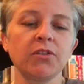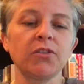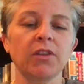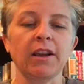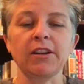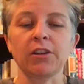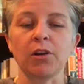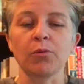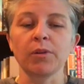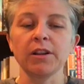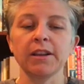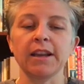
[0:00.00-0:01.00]
This is like a
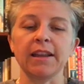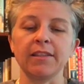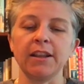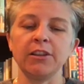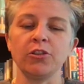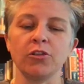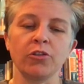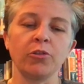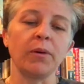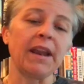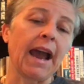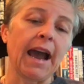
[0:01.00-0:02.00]
really, and then you would